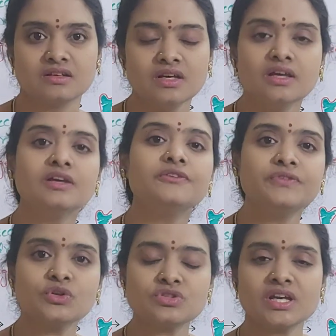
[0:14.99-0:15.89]
If you
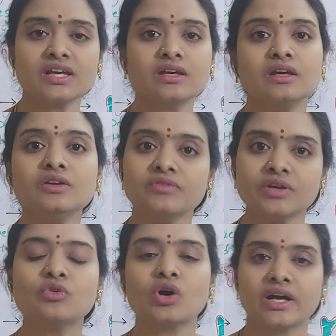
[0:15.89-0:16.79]
take in vivo
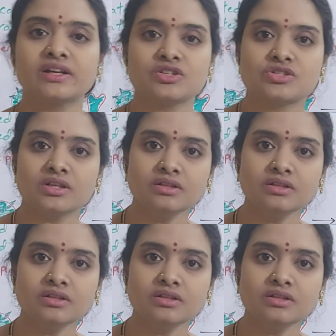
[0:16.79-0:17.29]
condition,